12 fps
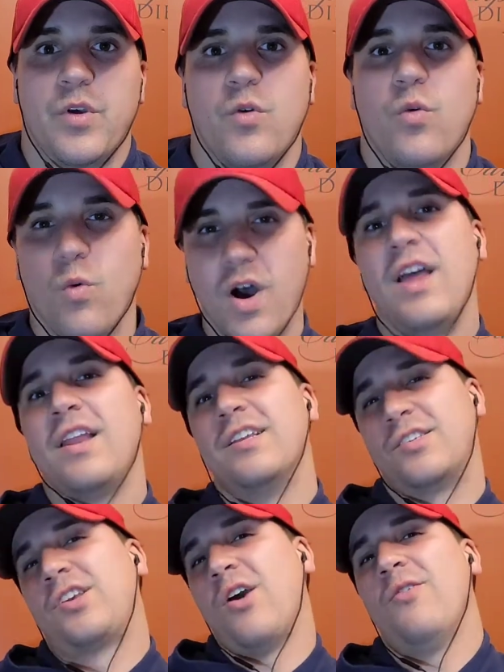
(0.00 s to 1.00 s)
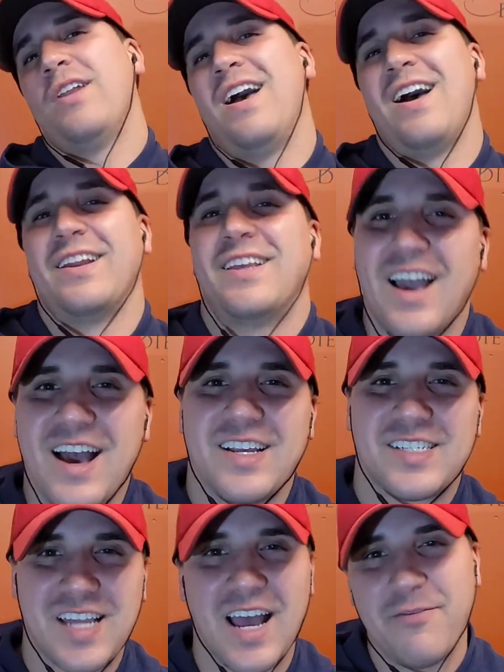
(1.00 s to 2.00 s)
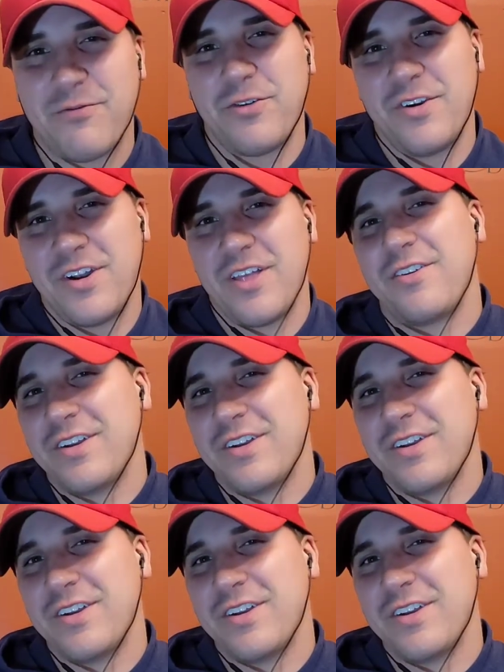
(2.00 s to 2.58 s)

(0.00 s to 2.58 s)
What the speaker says: What is going on, guys? Time for another